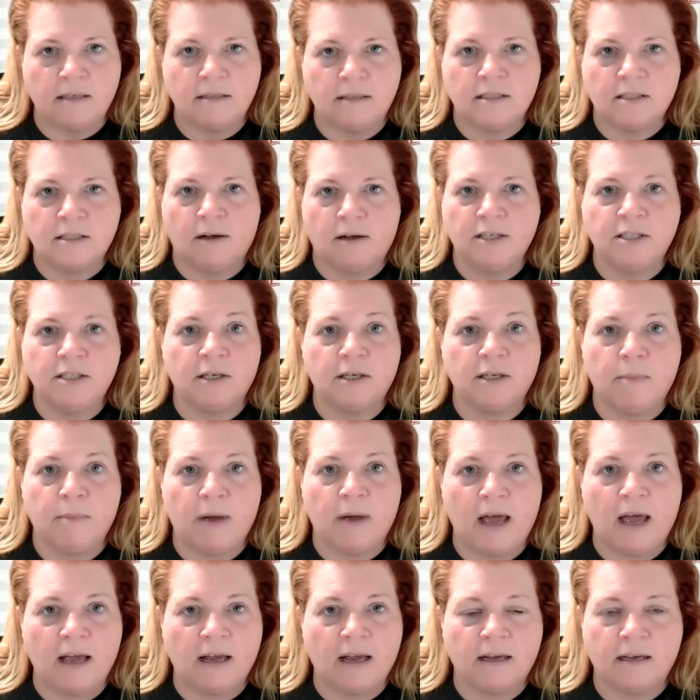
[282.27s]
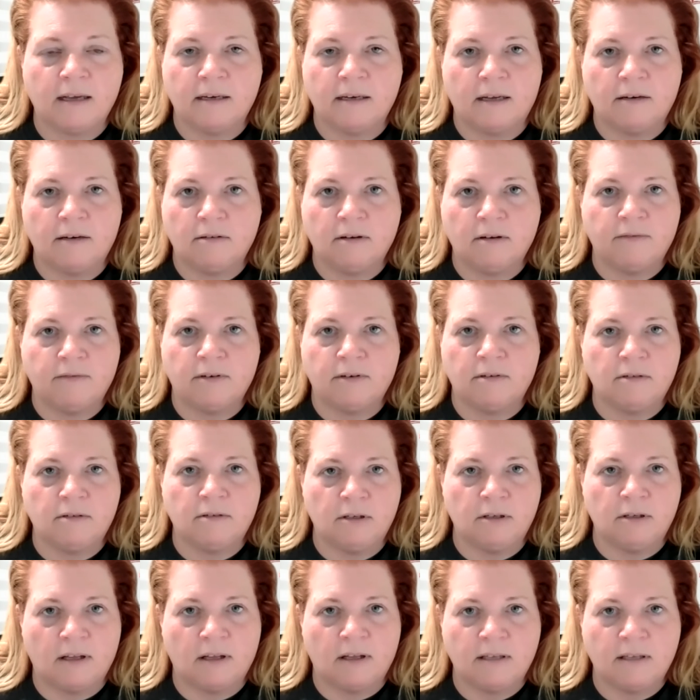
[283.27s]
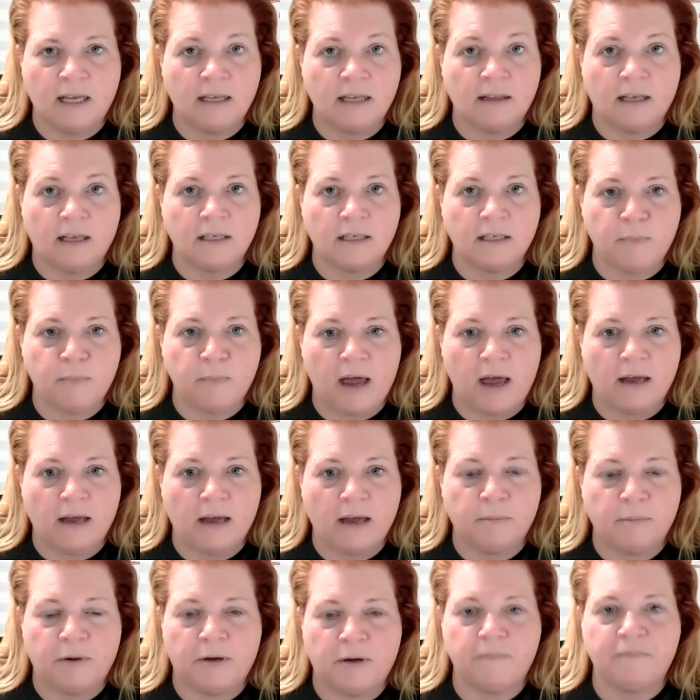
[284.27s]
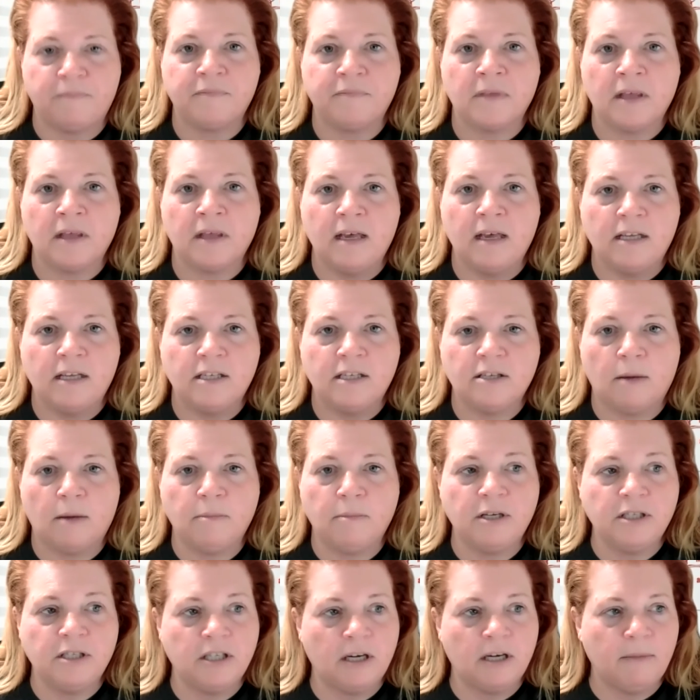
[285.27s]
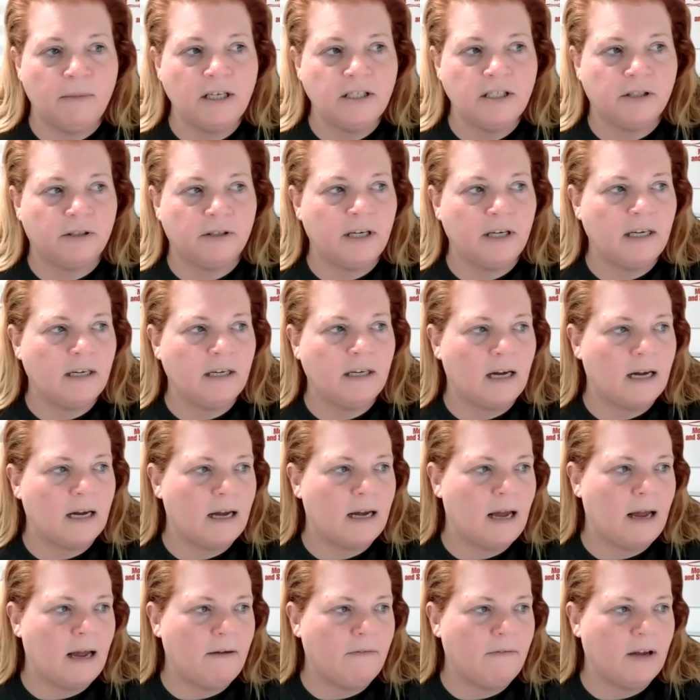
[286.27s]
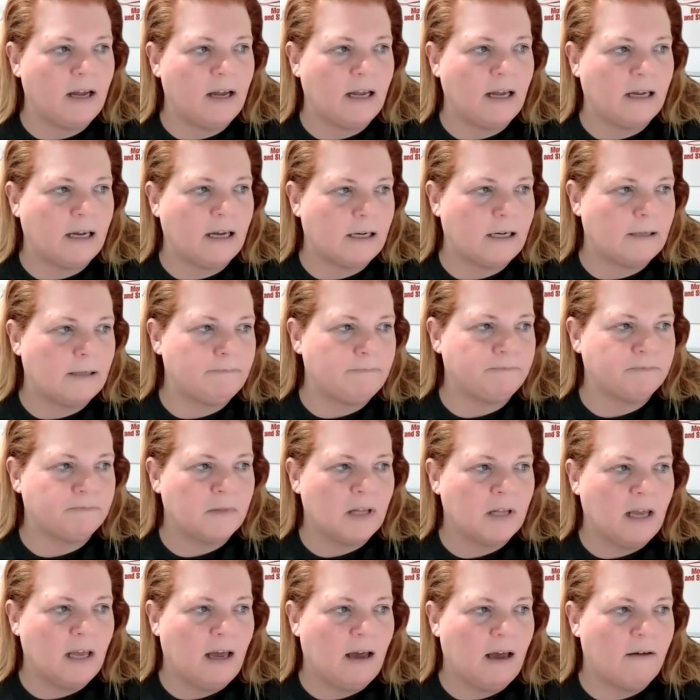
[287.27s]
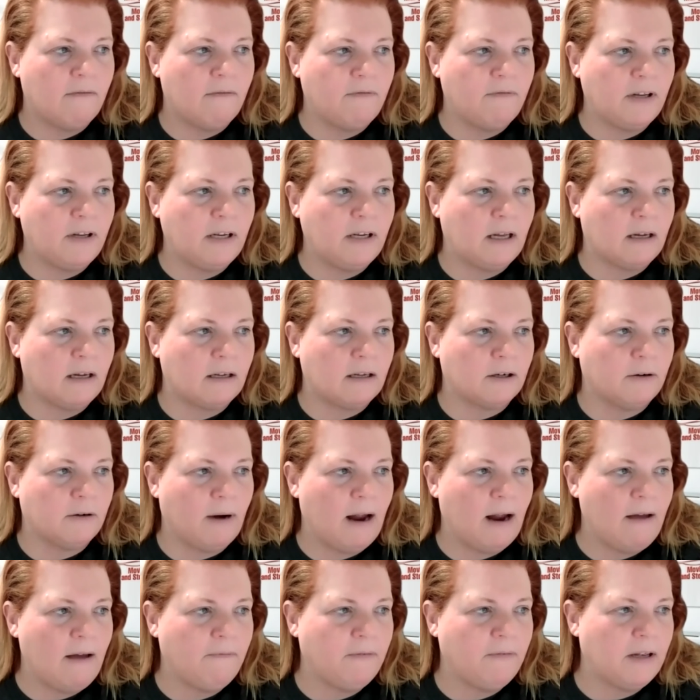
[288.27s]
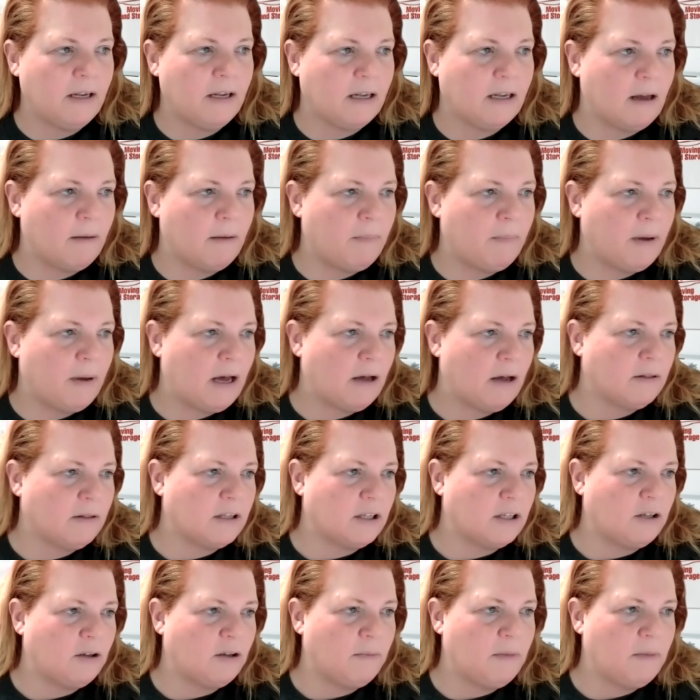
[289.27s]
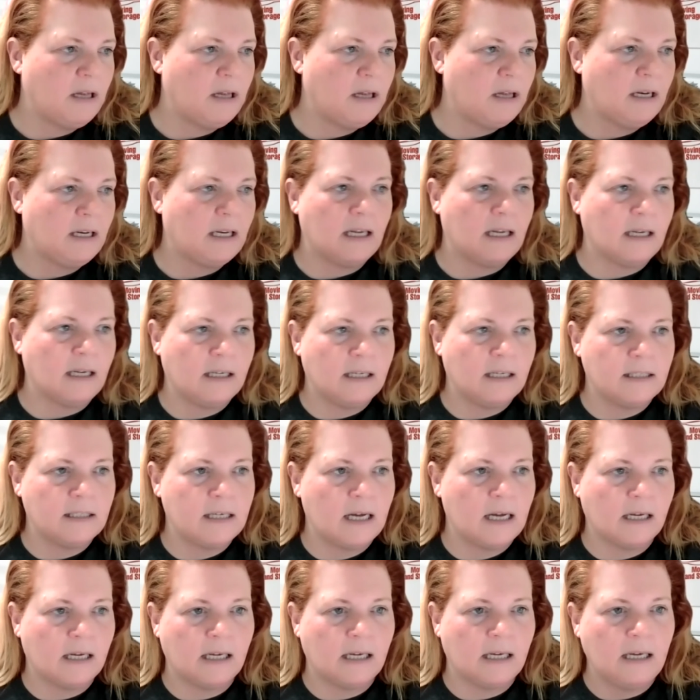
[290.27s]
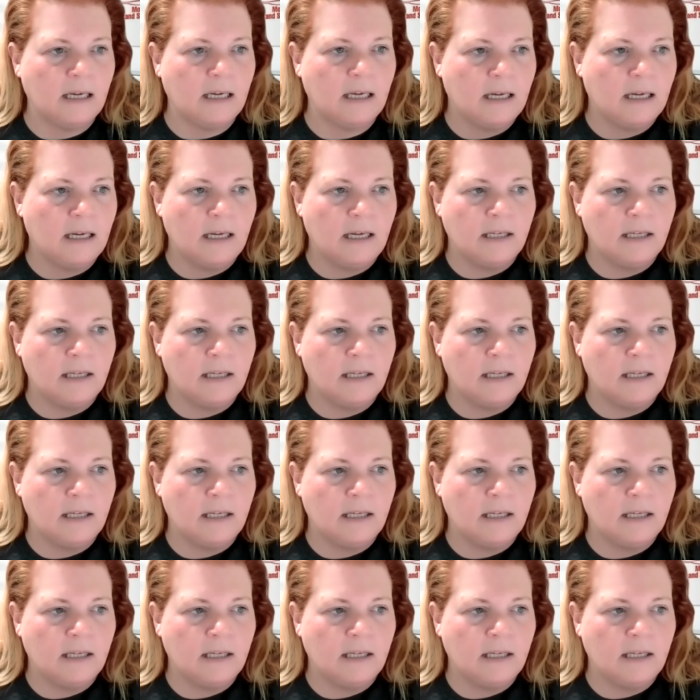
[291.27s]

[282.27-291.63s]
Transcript: So I took them back, and I don't even take things back. But so I'm going to share my screen. I have a graphic about the humidity in Kentucky.